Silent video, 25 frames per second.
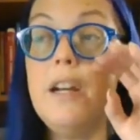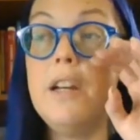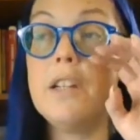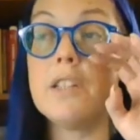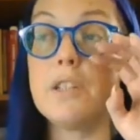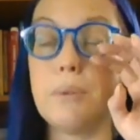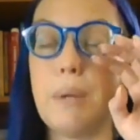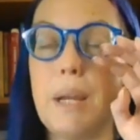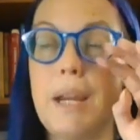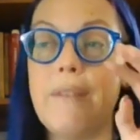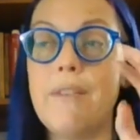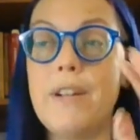
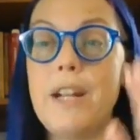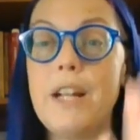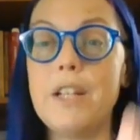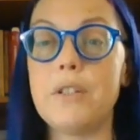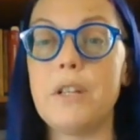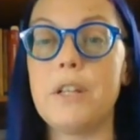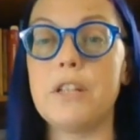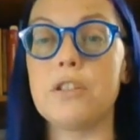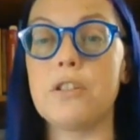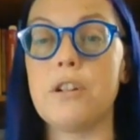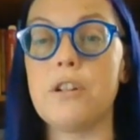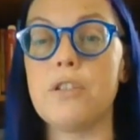So even as
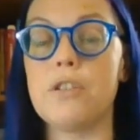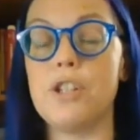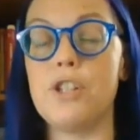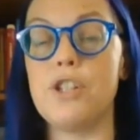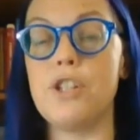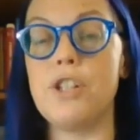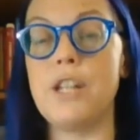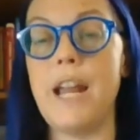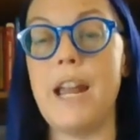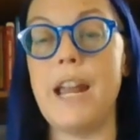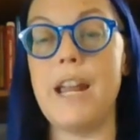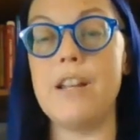they start to
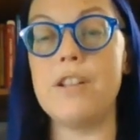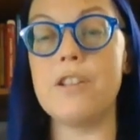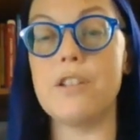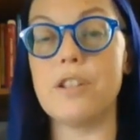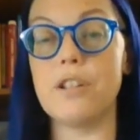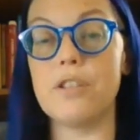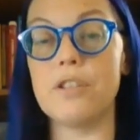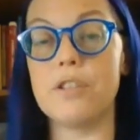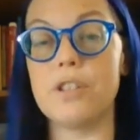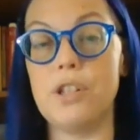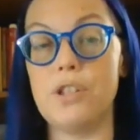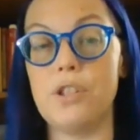change
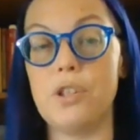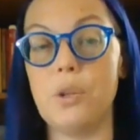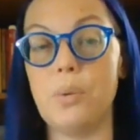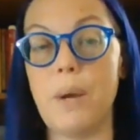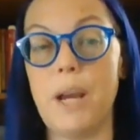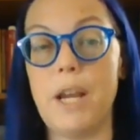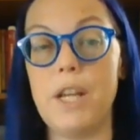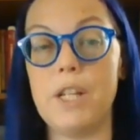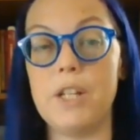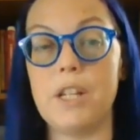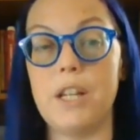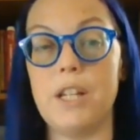their
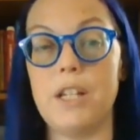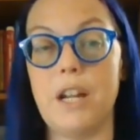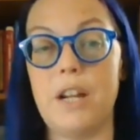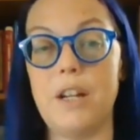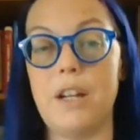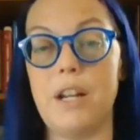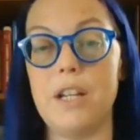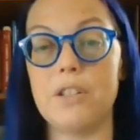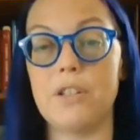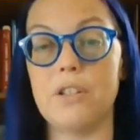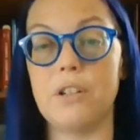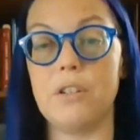situation
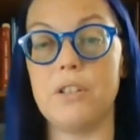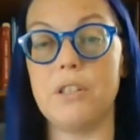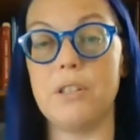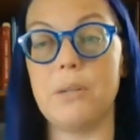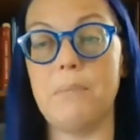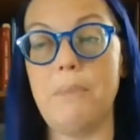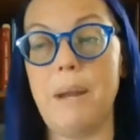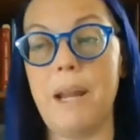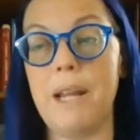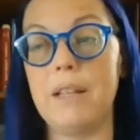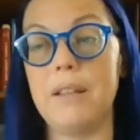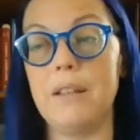and I start
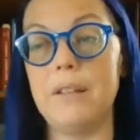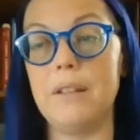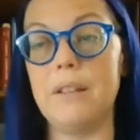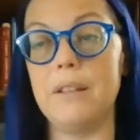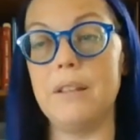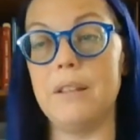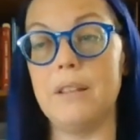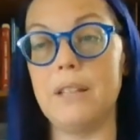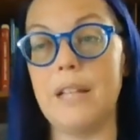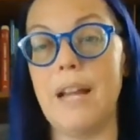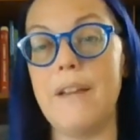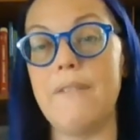to make
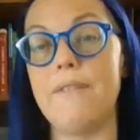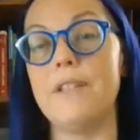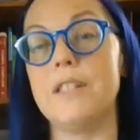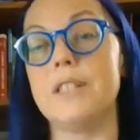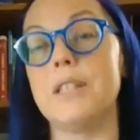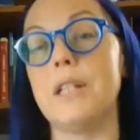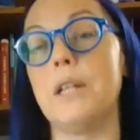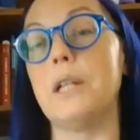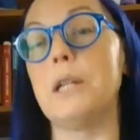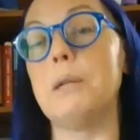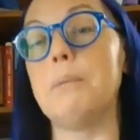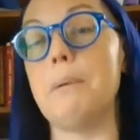life
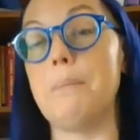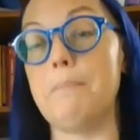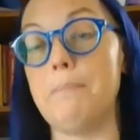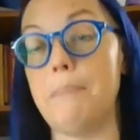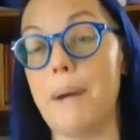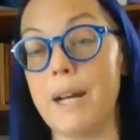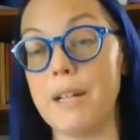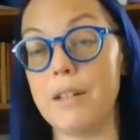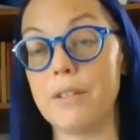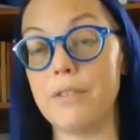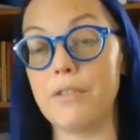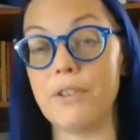is a little bit
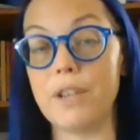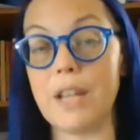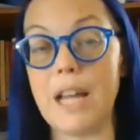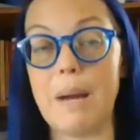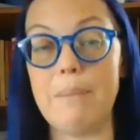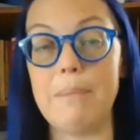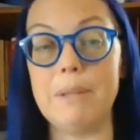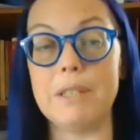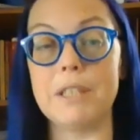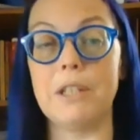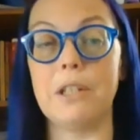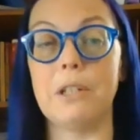better for
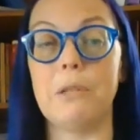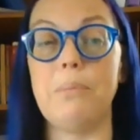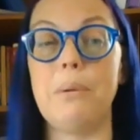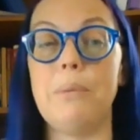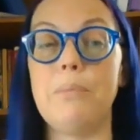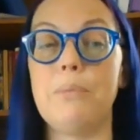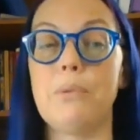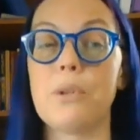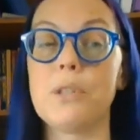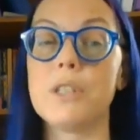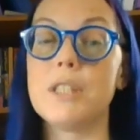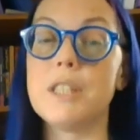them, it's a little
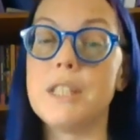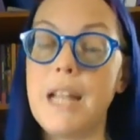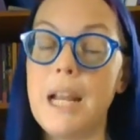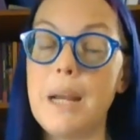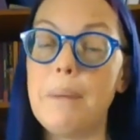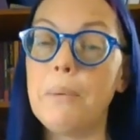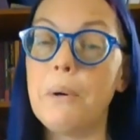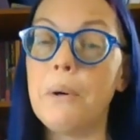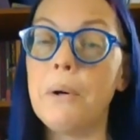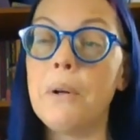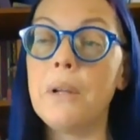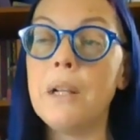bit more
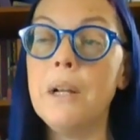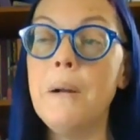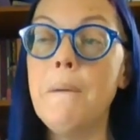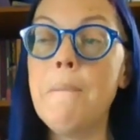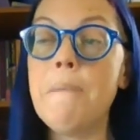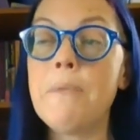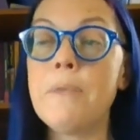stable,